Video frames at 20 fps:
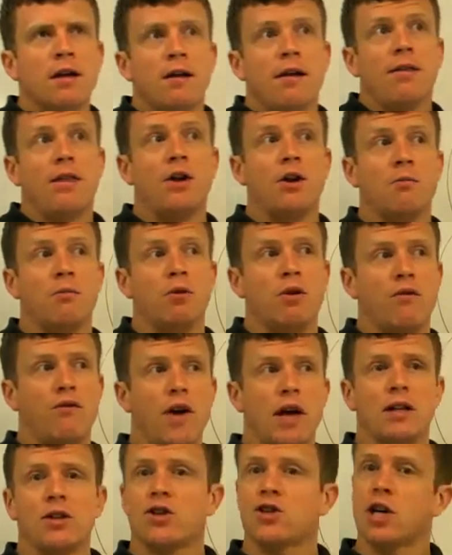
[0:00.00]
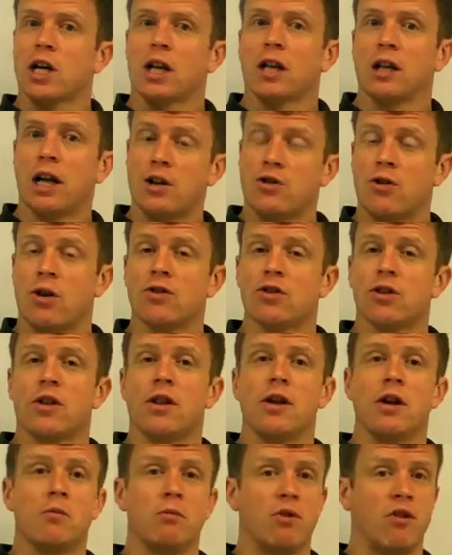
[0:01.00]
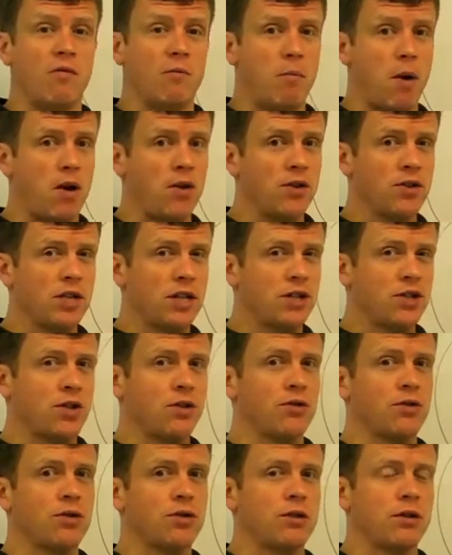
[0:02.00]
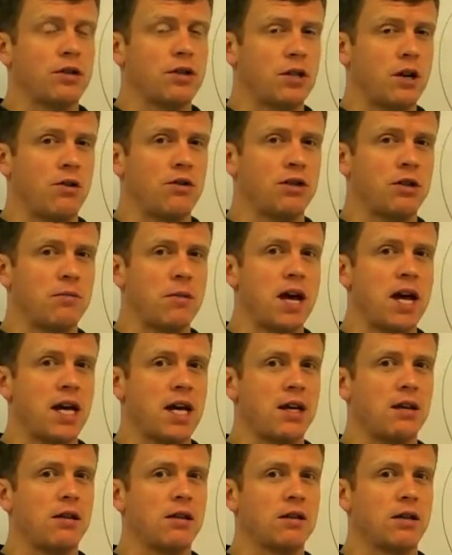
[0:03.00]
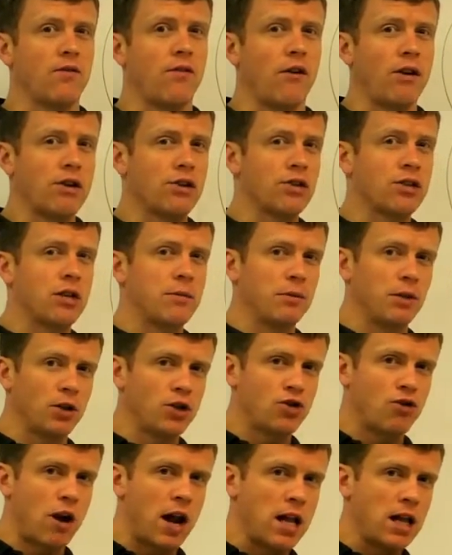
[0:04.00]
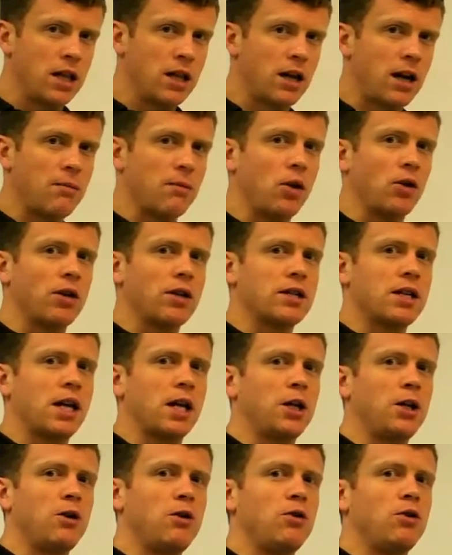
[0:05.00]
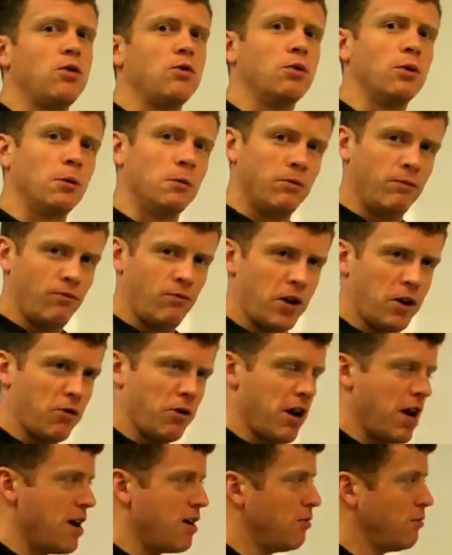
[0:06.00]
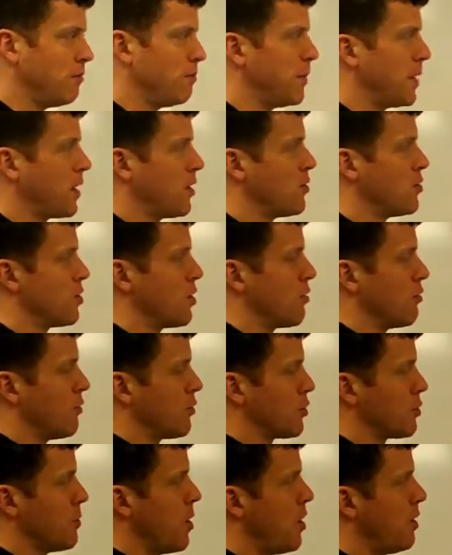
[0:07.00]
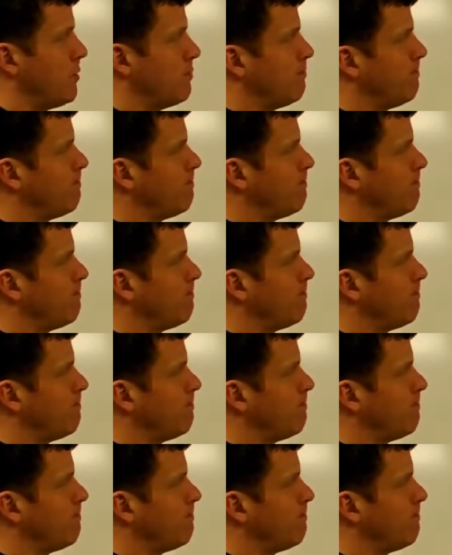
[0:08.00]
the number of valence shell electrons and the number of bonds it starts to make, there's a very similar trend that I'm not going to tell you. You will figure it out because you're all smart.